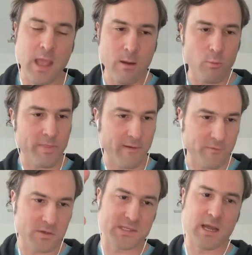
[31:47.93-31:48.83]
And when that
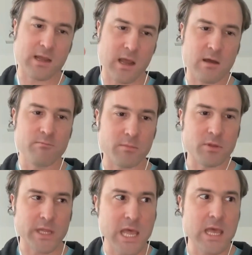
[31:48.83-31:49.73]
first .com
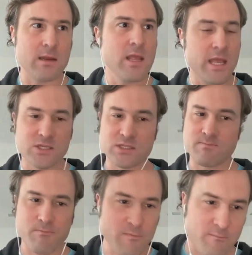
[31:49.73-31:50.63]
bubble hit, it just
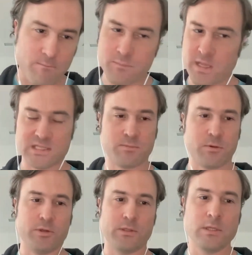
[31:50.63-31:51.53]

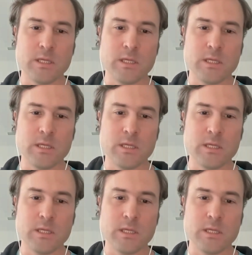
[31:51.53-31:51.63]
exploded.